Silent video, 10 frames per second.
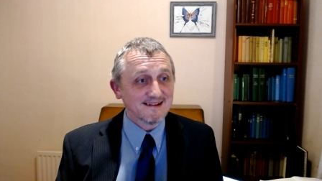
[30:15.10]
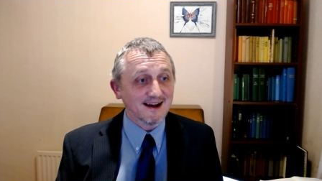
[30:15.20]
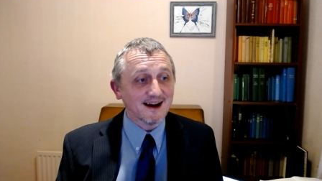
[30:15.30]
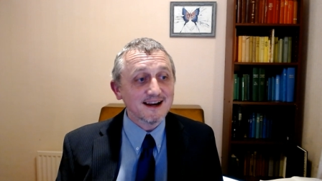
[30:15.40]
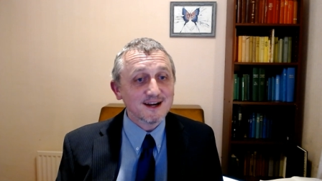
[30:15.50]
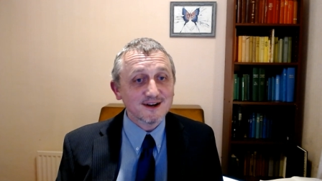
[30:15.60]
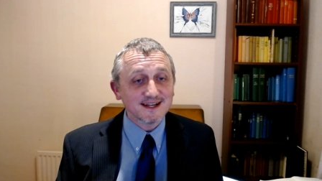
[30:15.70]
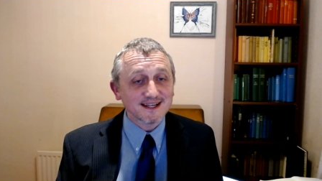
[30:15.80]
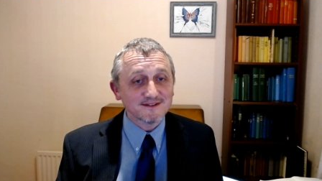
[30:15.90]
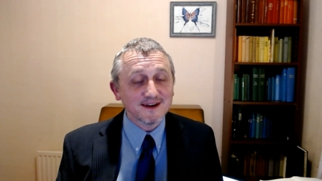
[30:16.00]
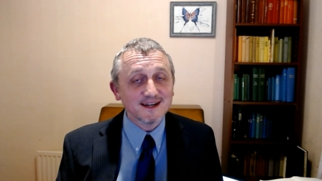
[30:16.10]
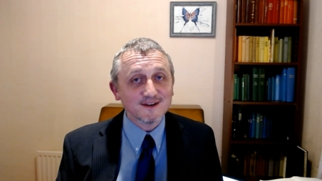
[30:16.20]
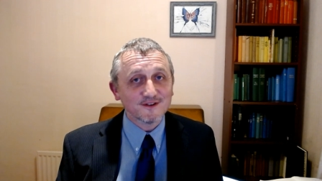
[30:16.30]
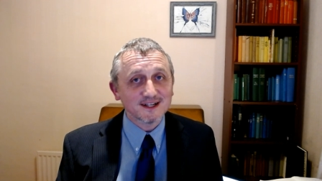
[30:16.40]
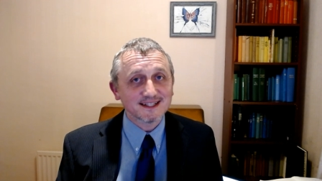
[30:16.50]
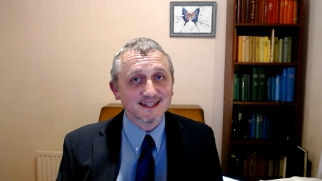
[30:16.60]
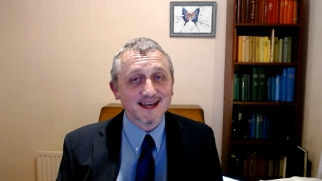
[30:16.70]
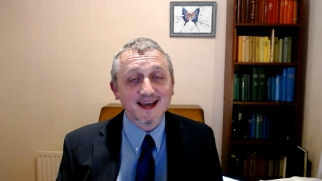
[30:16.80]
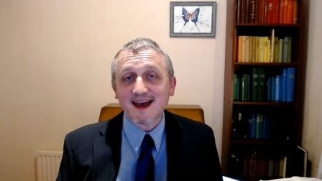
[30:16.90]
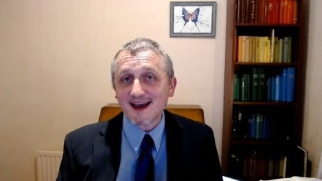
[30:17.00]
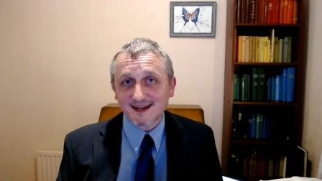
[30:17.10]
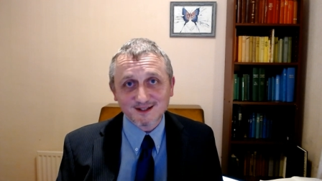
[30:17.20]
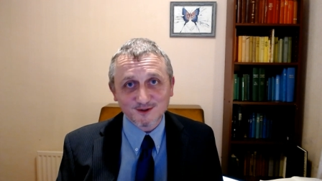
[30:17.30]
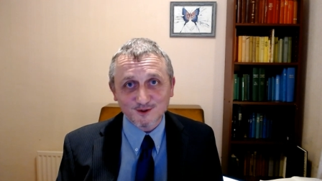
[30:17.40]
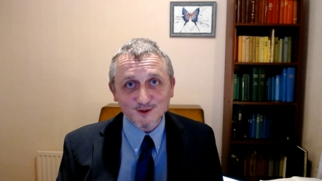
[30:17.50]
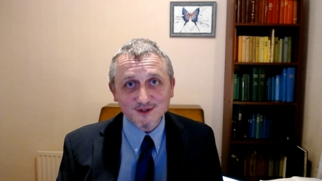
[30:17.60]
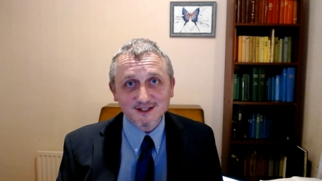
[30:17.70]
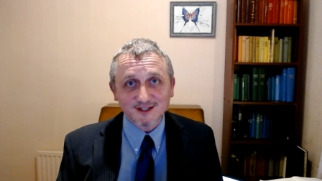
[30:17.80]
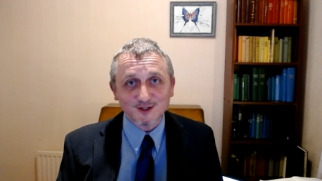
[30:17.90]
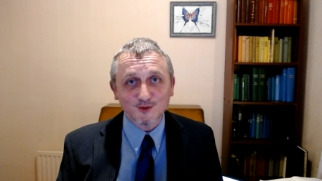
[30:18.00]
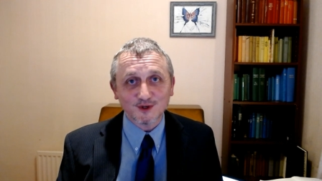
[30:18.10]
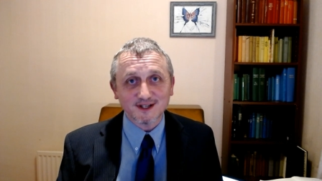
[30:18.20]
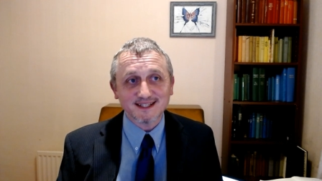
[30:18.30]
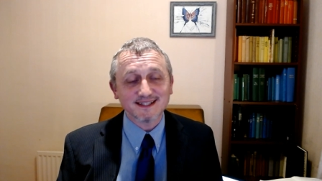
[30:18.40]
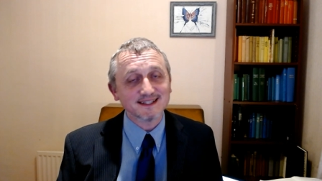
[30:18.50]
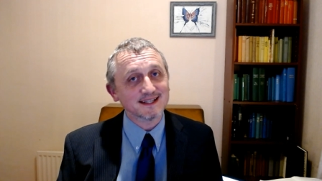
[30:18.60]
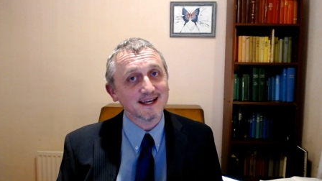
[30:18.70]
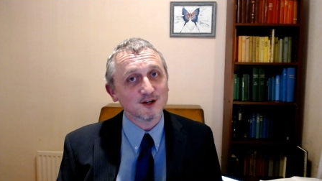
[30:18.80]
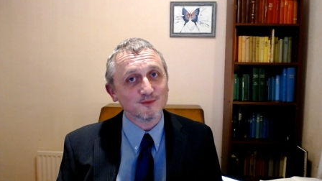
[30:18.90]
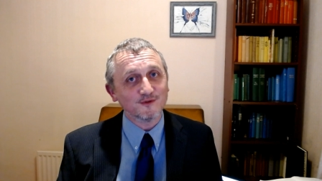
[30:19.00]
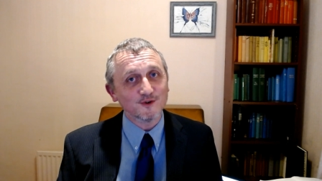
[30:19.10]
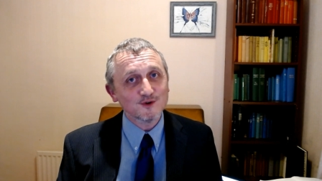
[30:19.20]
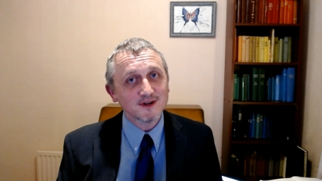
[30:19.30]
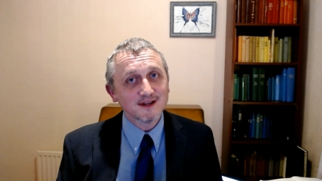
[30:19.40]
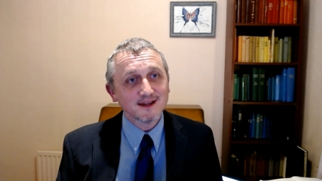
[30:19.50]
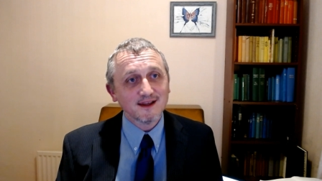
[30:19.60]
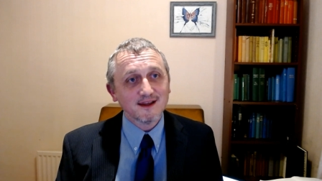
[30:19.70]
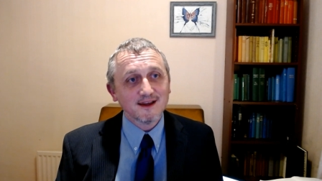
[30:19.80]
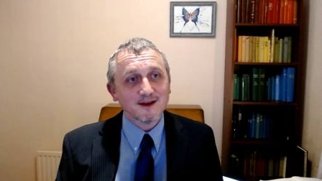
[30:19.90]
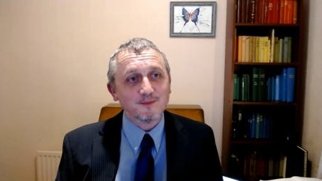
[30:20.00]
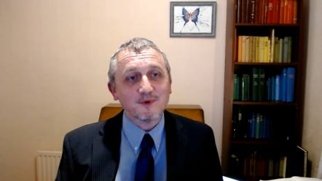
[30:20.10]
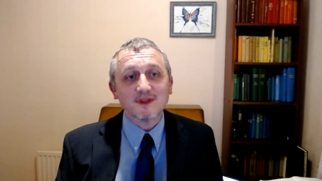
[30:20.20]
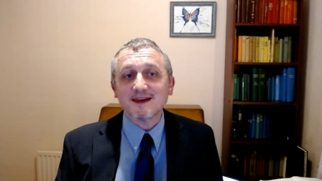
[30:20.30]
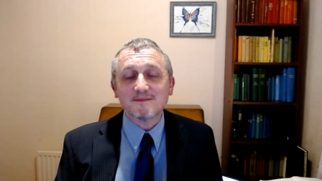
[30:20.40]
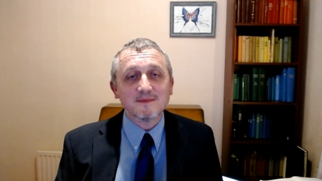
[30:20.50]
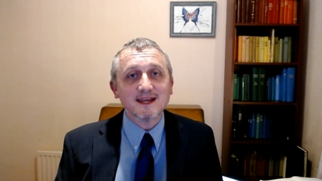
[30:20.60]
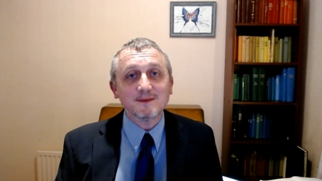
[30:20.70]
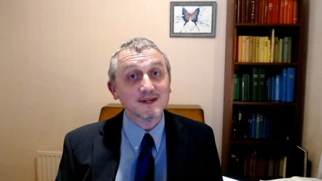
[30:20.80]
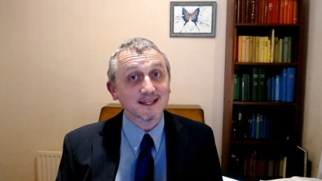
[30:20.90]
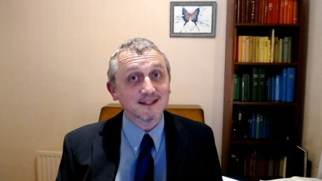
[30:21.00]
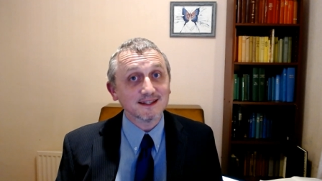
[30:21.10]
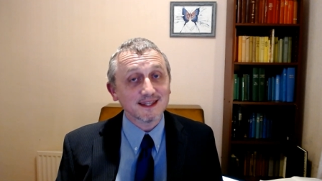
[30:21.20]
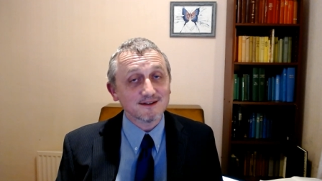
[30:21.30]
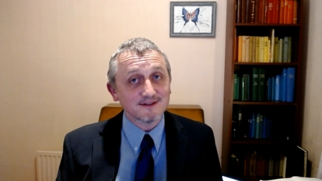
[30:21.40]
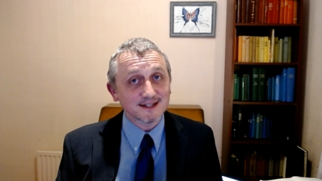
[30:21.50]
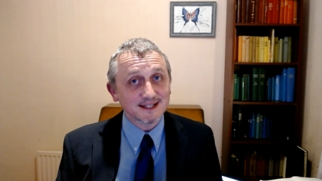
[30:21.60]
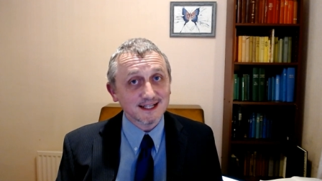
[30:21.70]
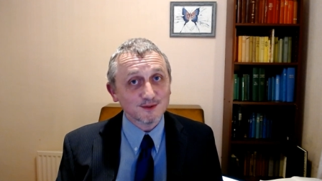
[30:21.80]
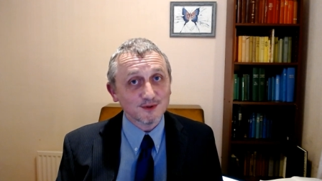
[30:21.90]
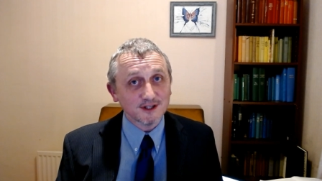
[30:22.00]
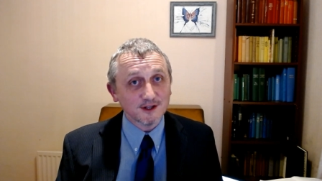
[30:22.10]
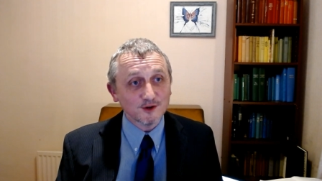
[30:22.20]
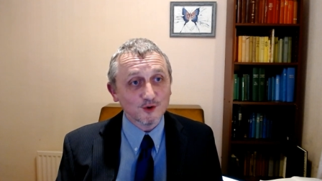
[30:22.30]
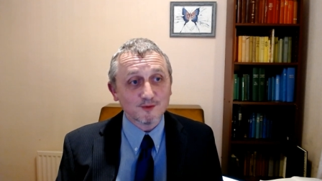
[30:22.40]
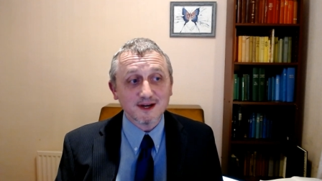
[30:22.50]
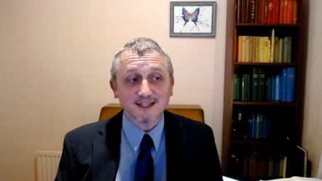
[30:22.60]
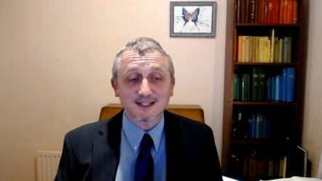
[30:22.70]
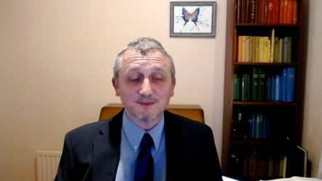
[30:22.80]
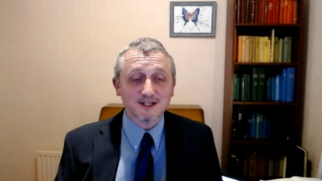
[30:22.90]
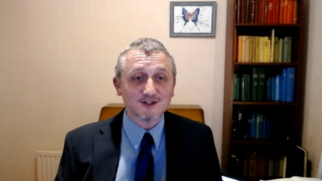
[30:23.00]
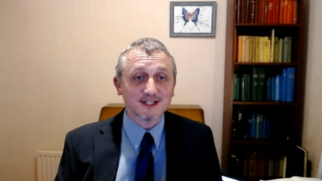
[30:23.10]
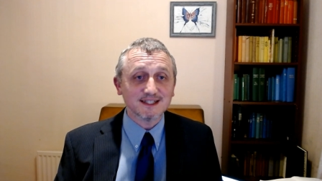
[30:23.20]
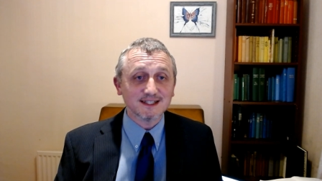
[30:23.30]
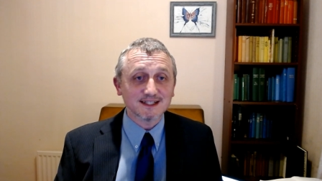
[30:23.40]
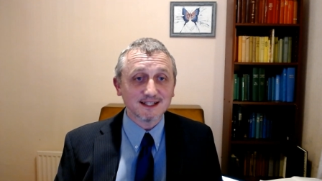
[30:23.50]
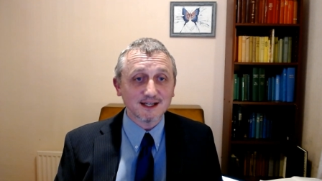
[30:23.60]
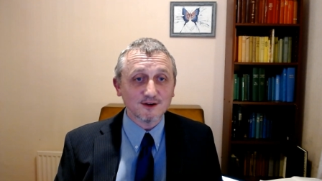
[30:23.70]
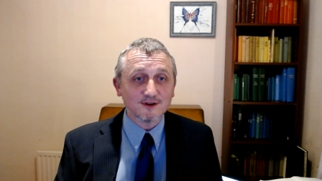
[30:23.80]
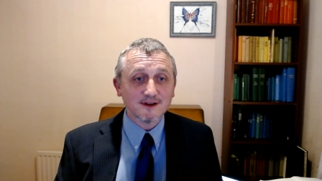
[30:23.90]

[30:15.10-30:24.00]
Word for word: I know I didn't give any advice there at all to do what is and isn't helpful but there may be something there that resonates with you or it may just be interesting to know.